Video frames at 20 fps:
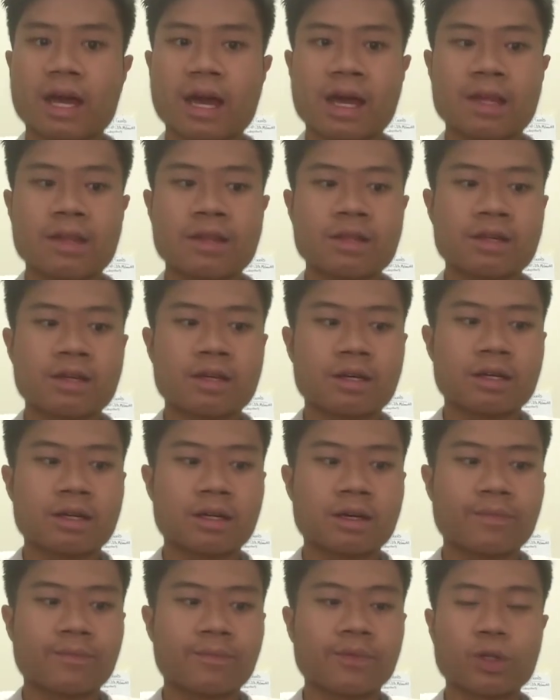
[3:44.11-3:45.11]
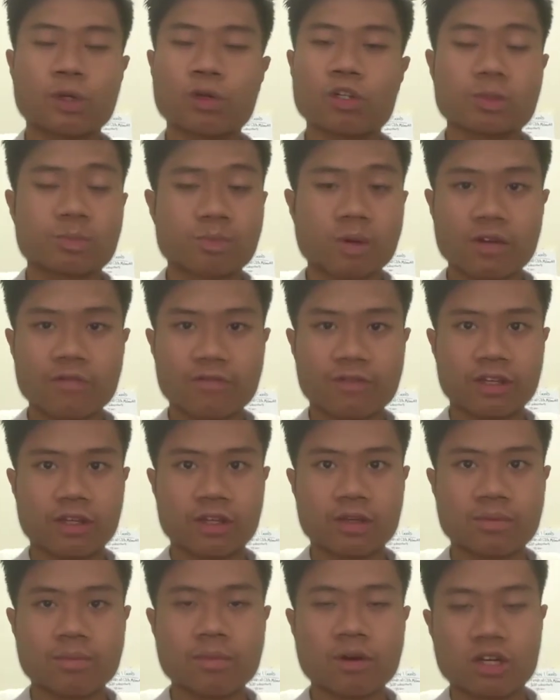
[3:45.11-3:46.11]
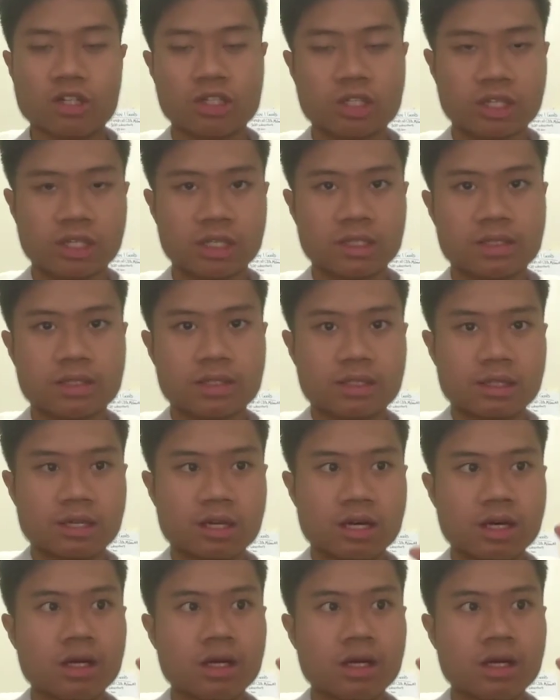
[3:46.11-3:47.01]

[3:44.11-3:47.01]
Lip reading: and the gross profit margin is